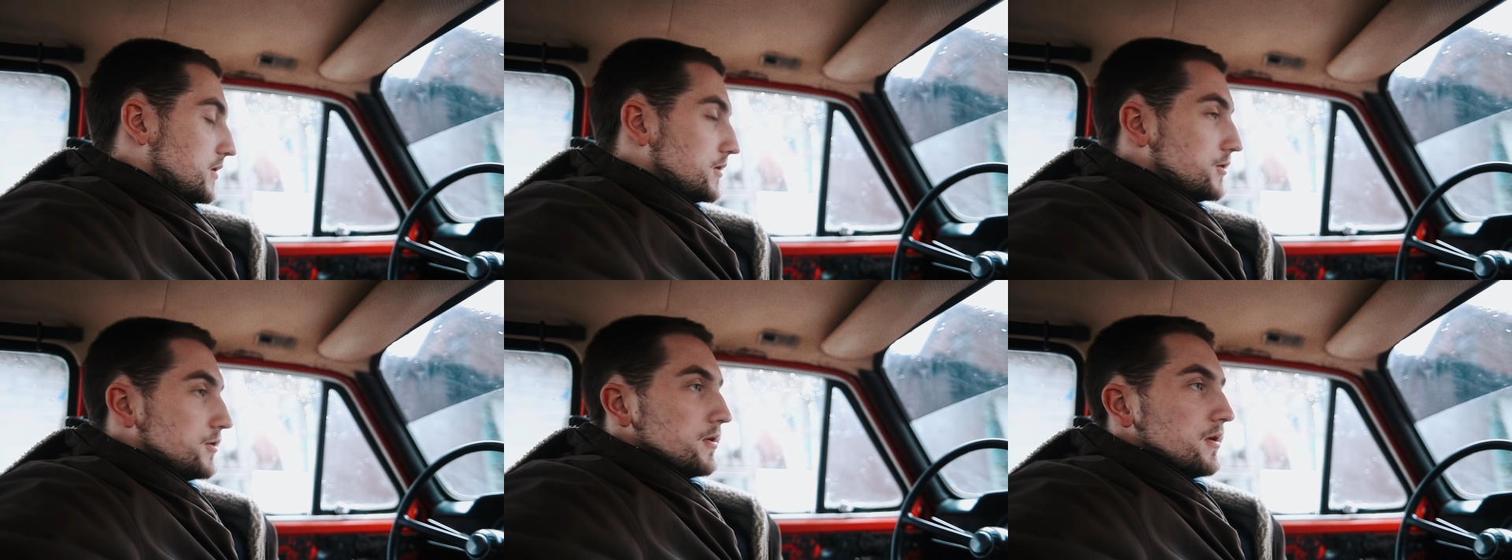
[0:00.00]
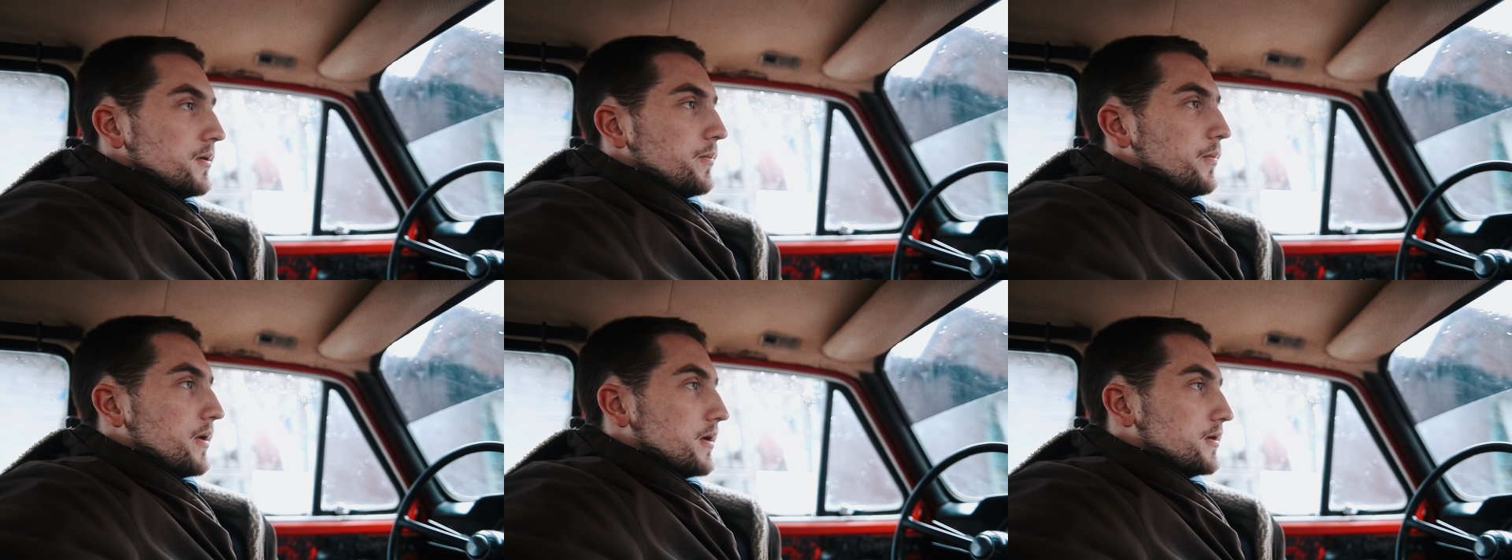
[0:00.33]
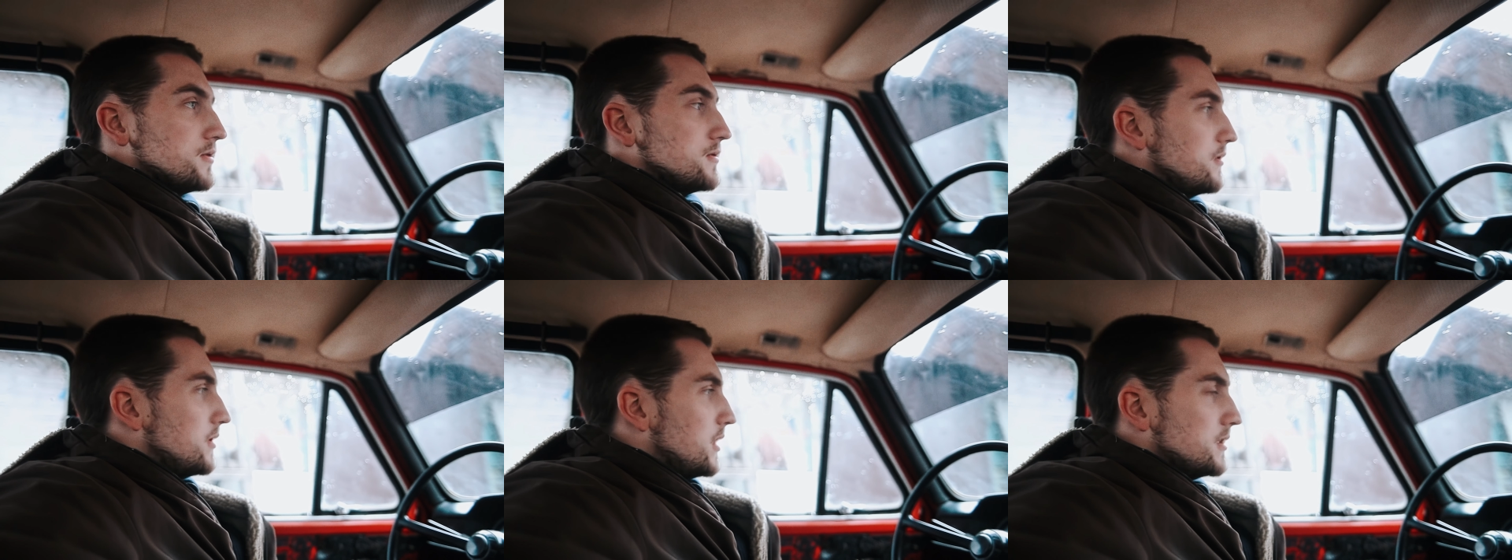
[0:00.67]
kilometers
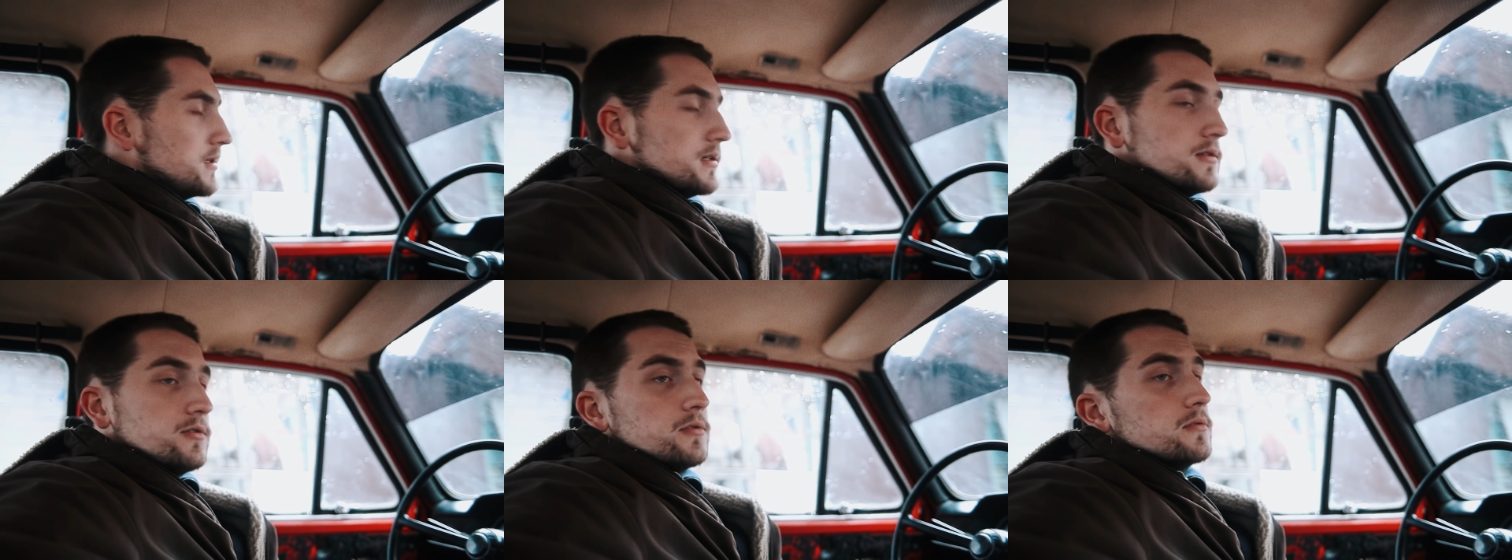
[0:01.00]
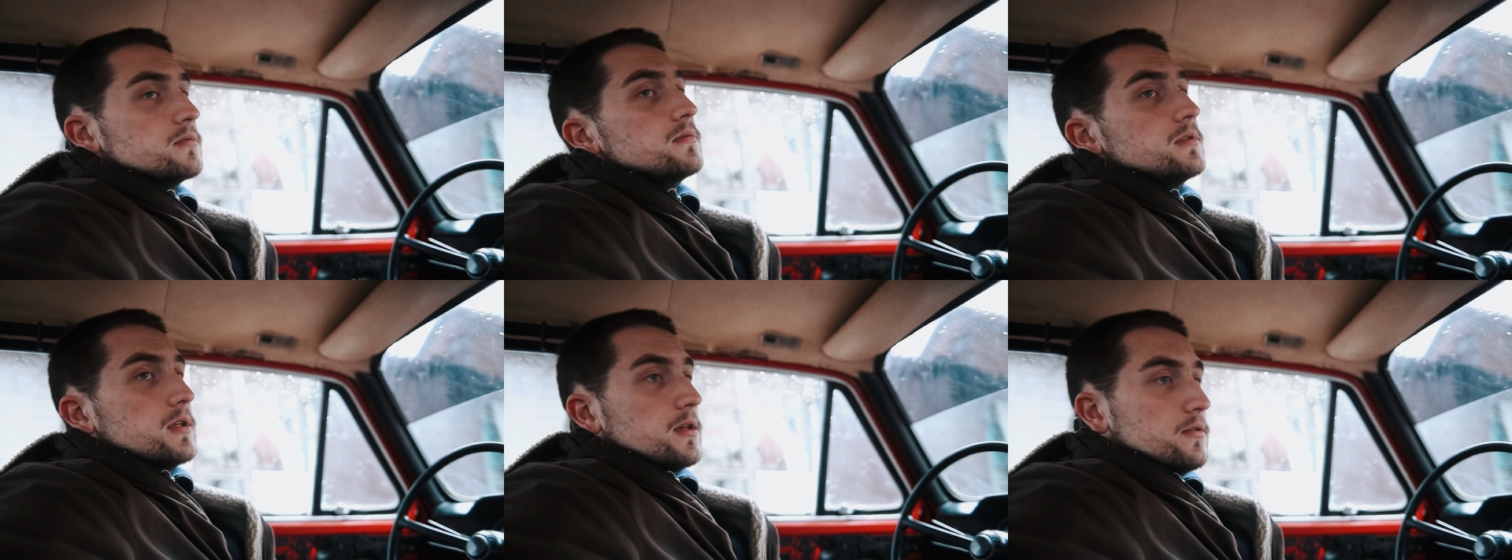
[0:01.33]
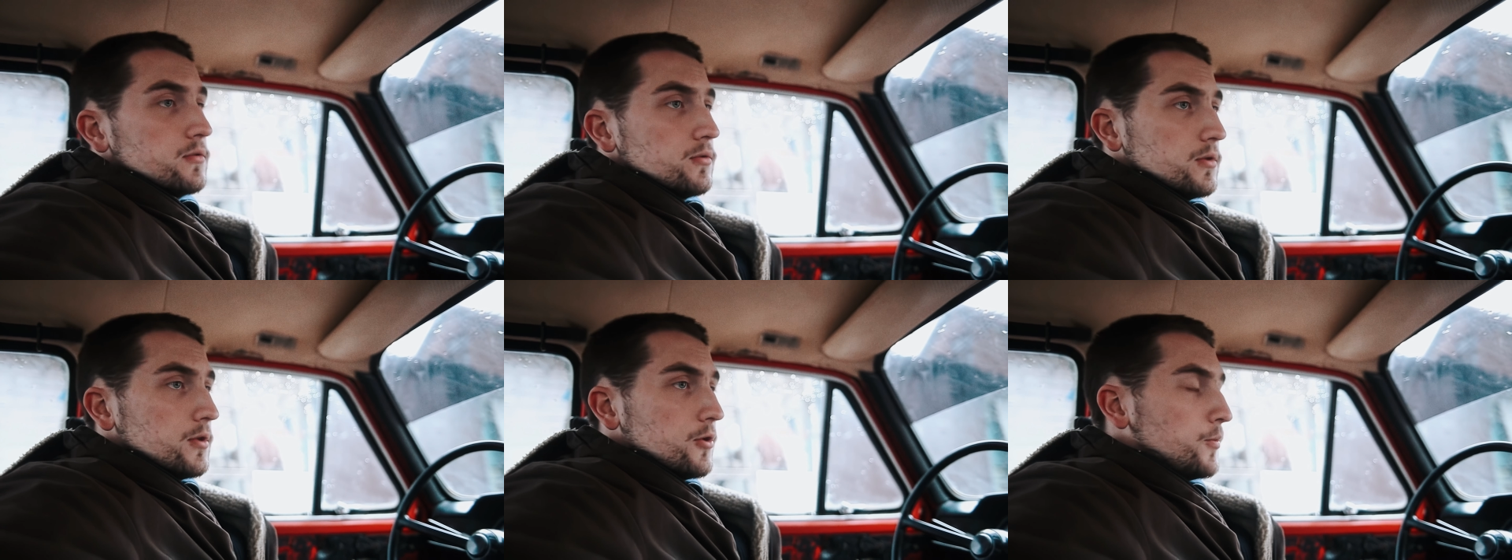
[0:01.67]
mileage. I
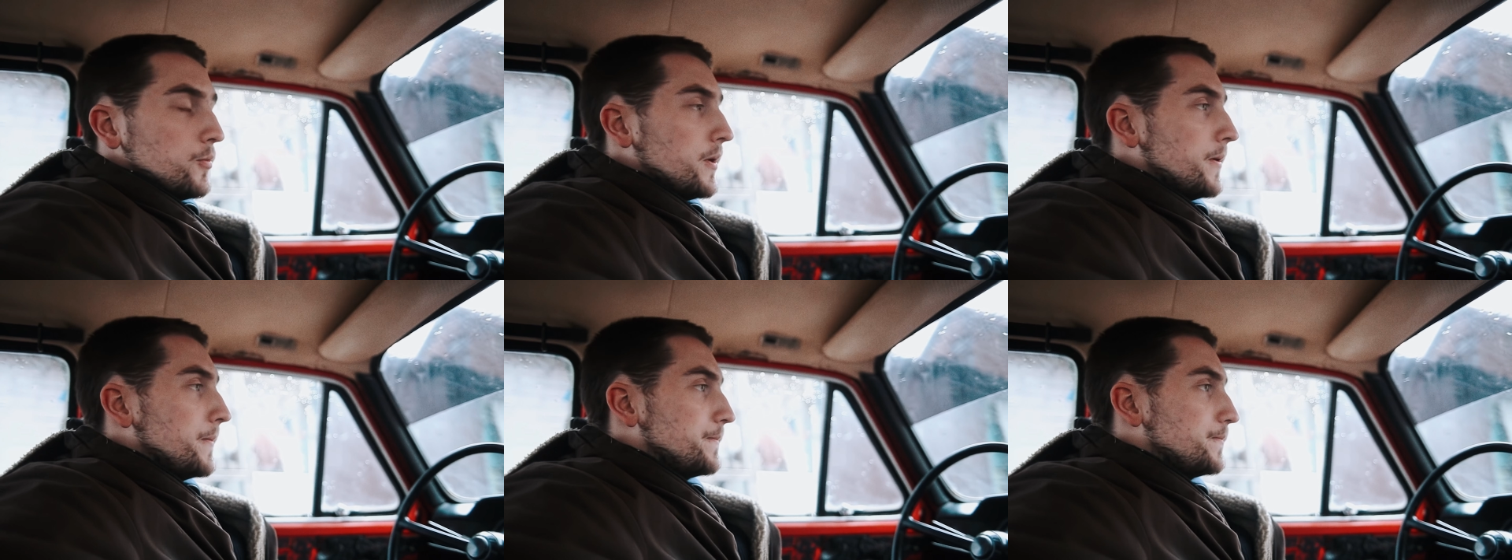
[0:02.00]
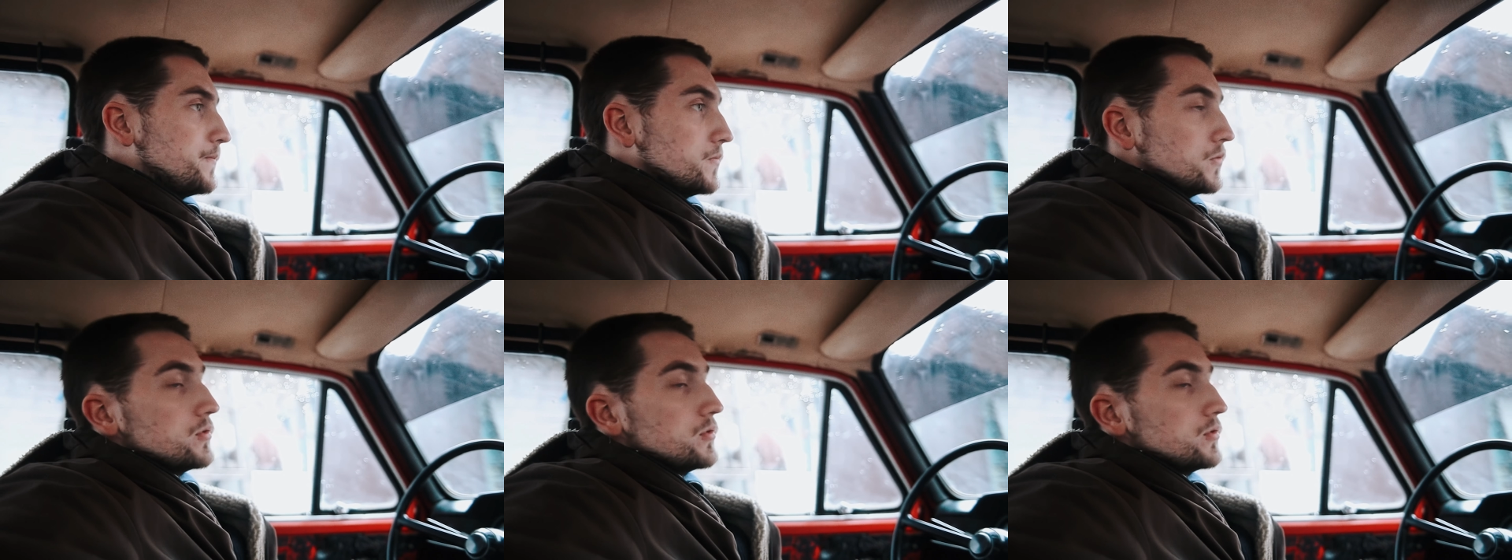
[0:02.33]
believe I can